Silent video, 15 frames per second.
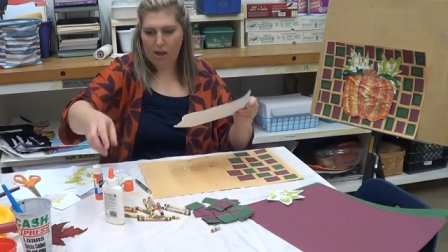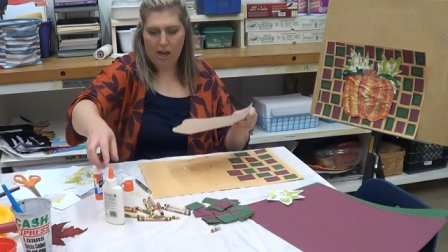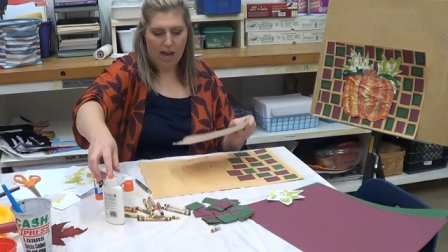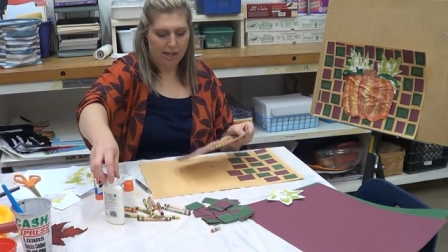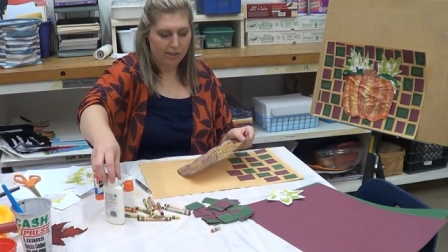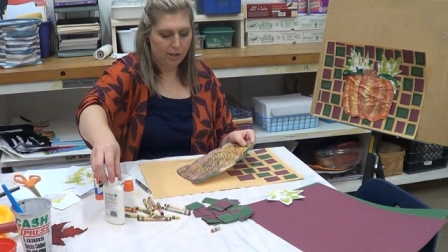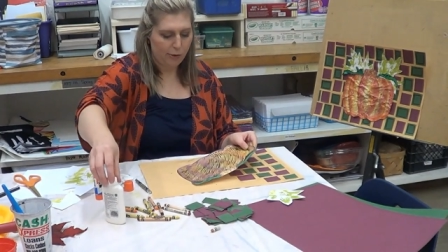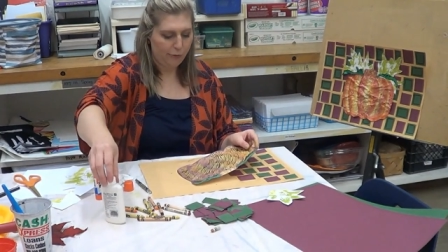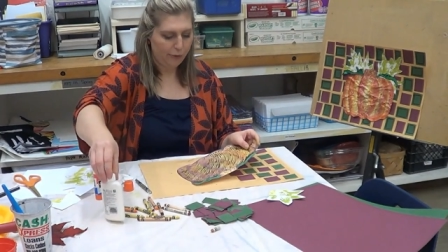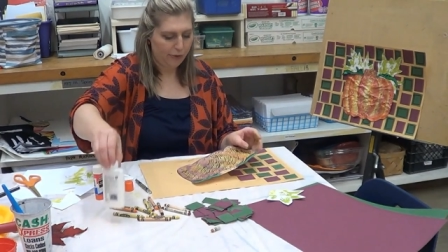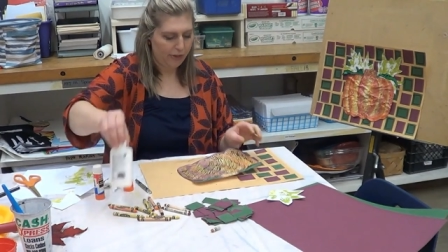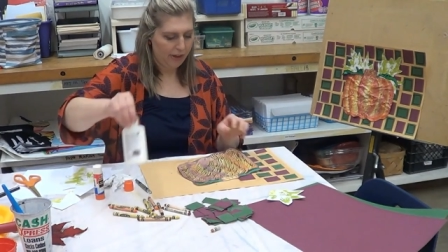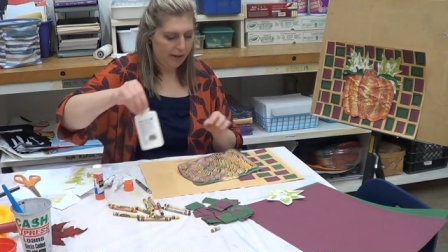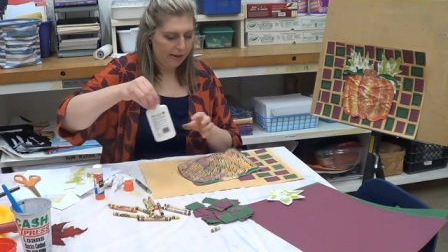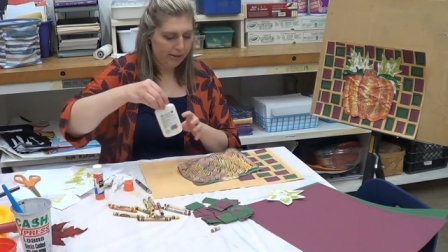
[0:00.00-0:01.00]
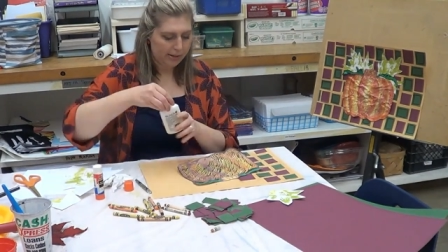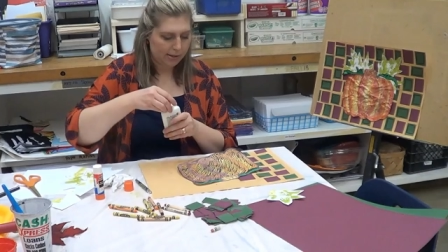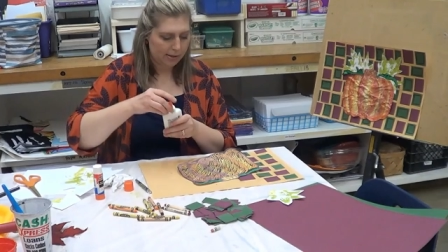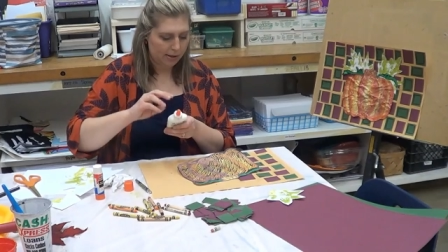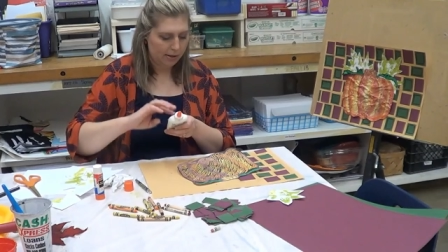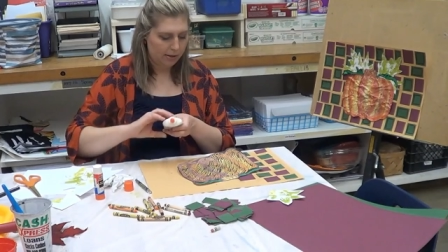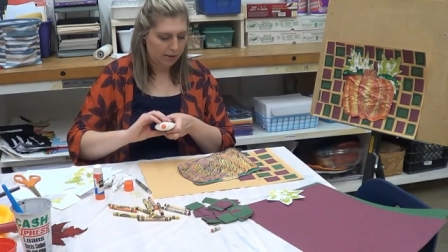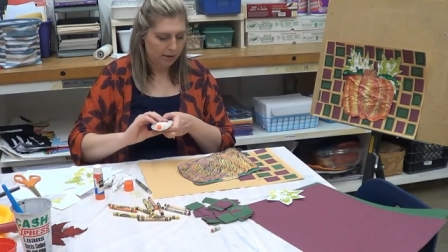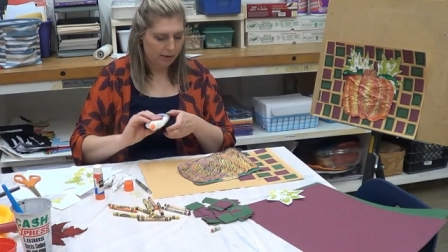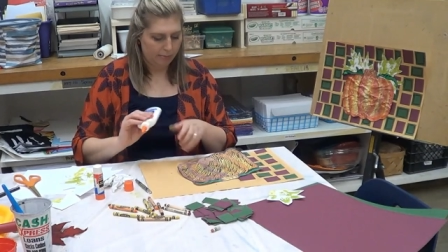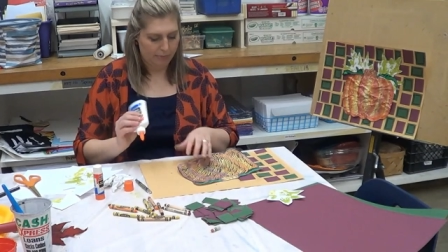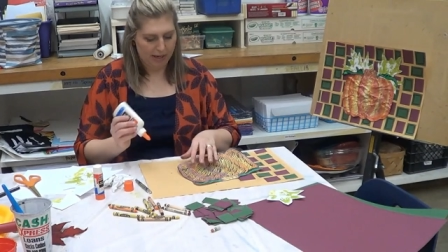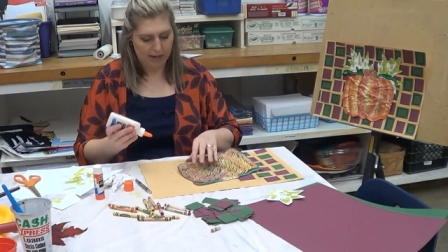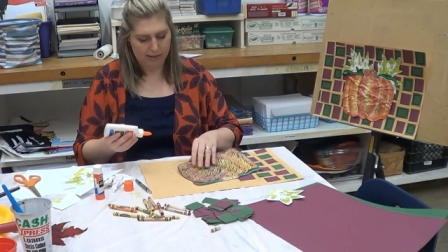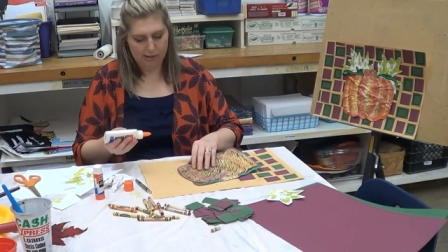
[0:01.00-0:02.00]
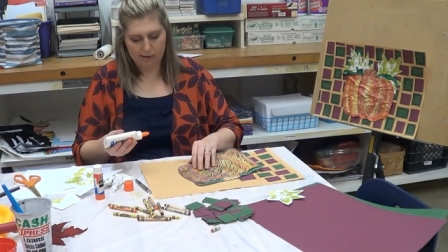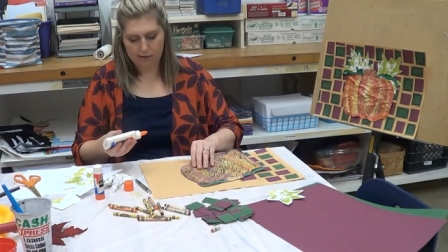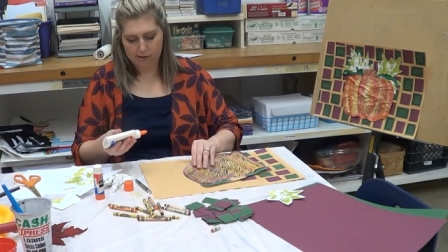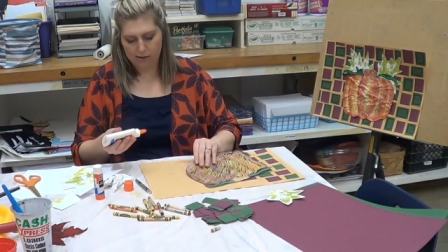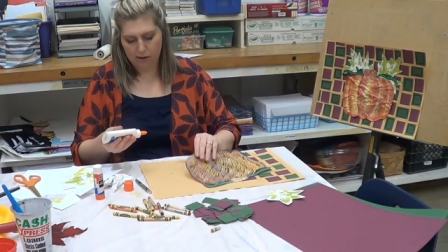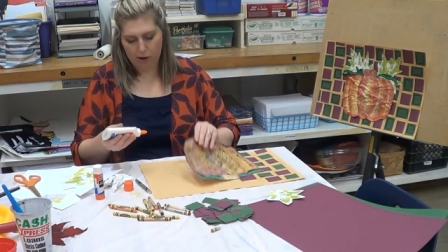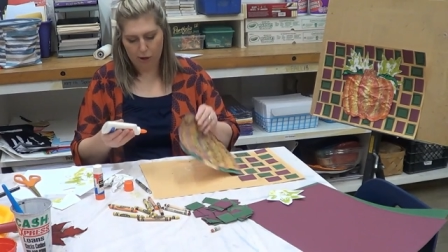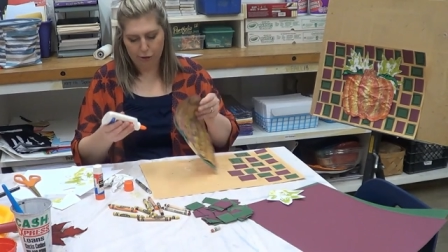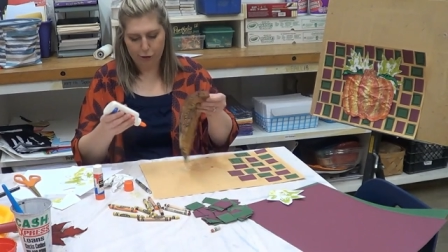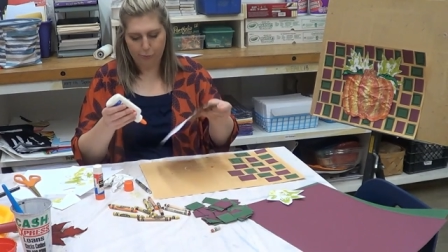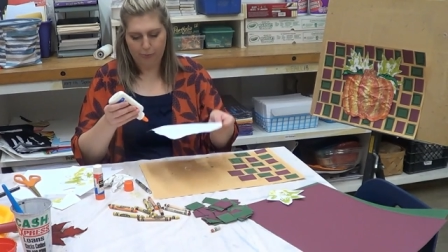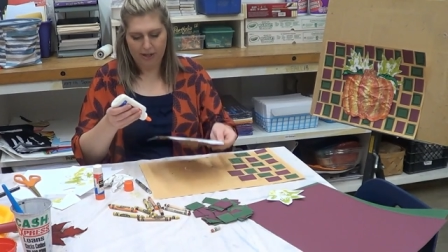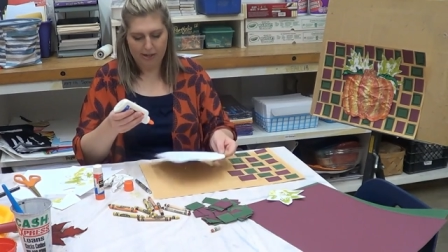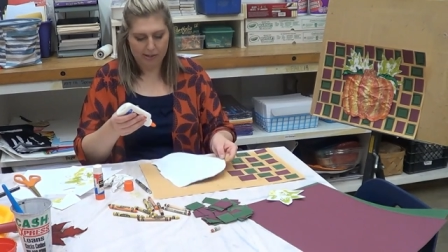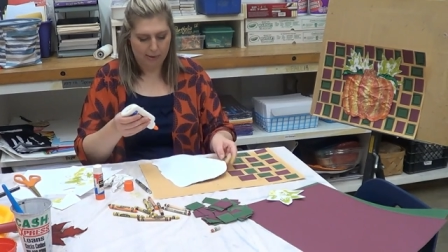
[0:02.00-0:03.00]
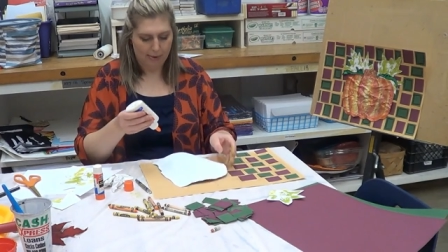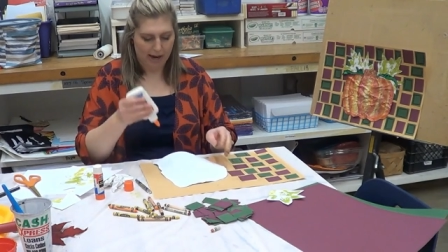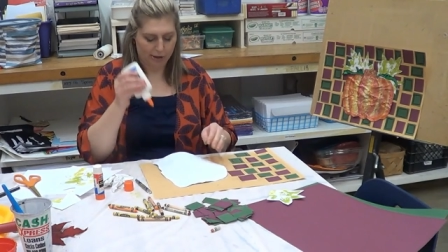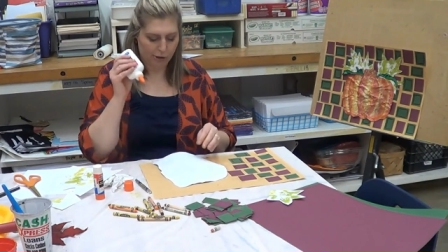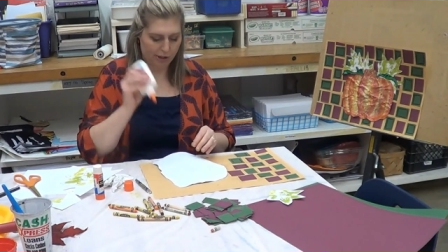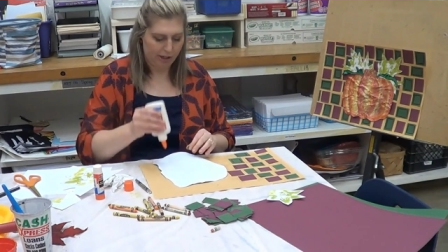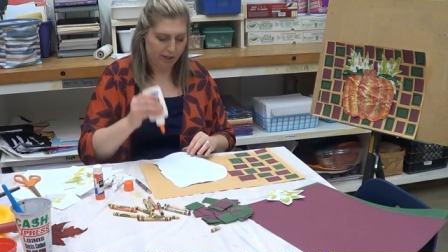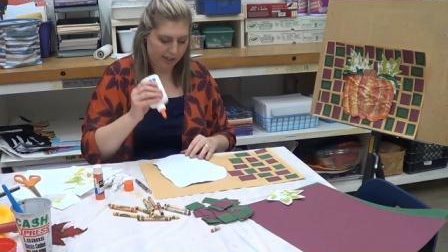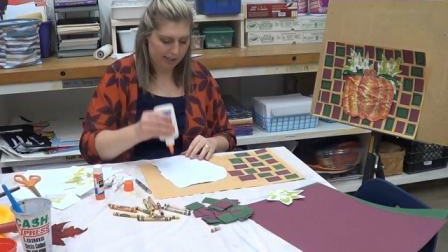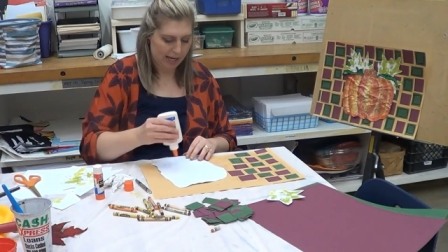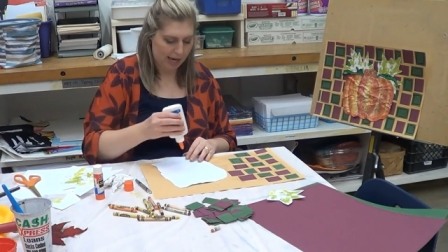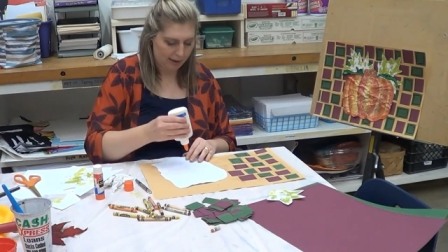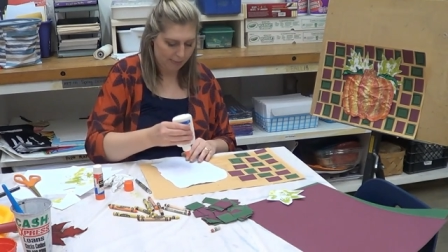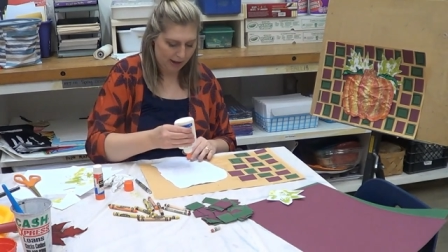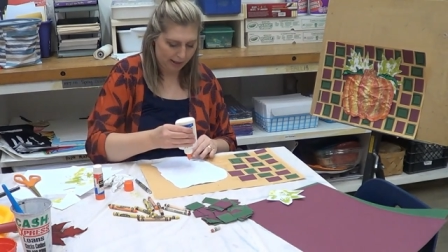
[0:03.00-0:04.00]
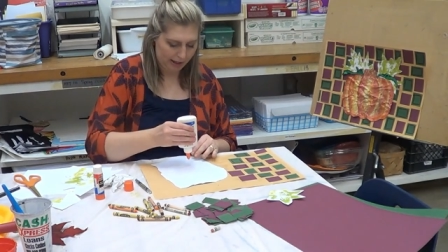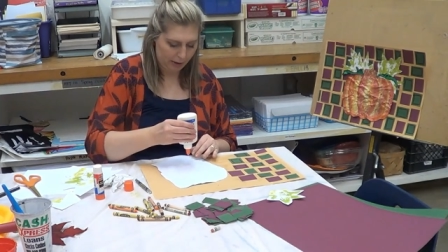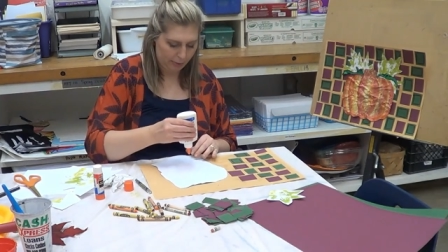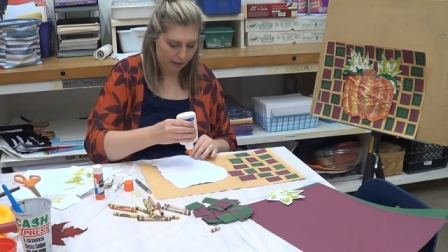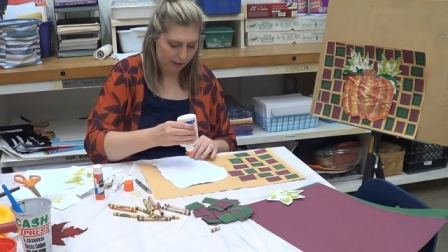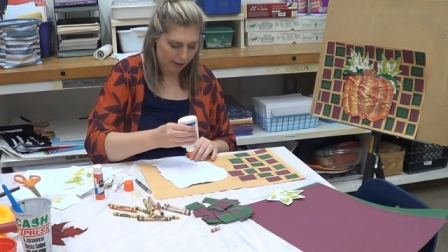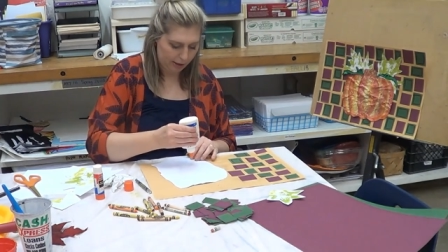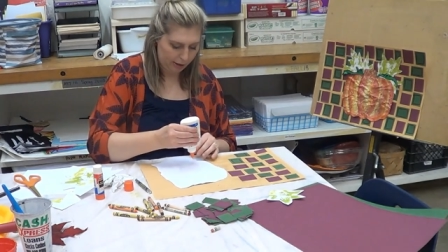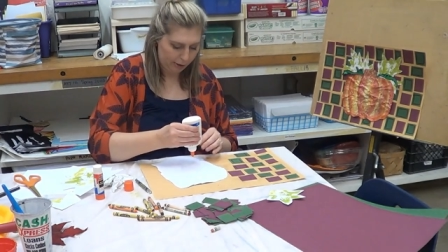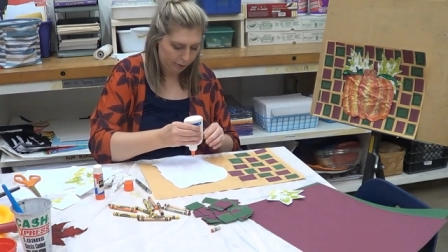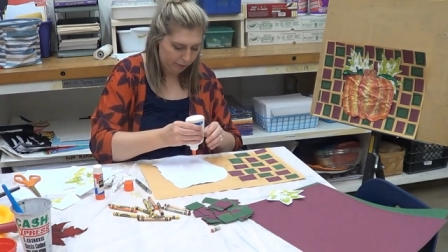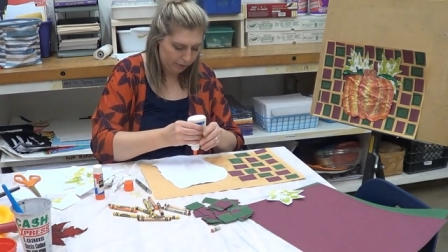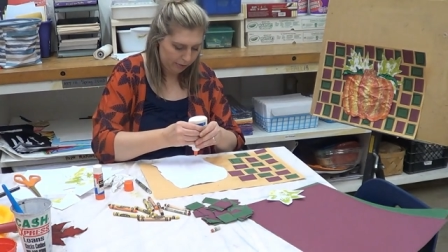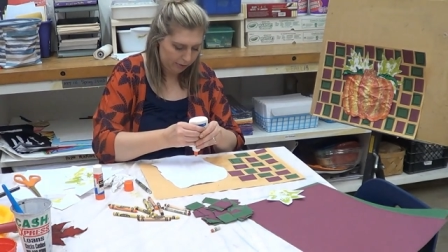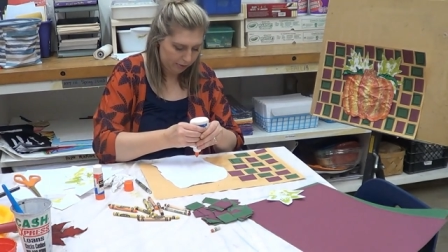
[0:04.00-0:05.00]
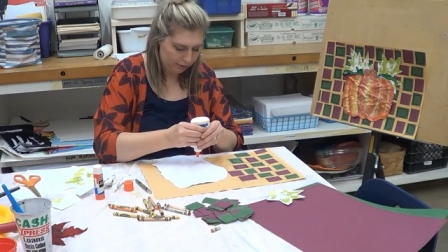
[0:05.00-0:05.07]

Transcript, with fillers: And so for this, because this is a larger piece, I'm actually gonna take my liquid glue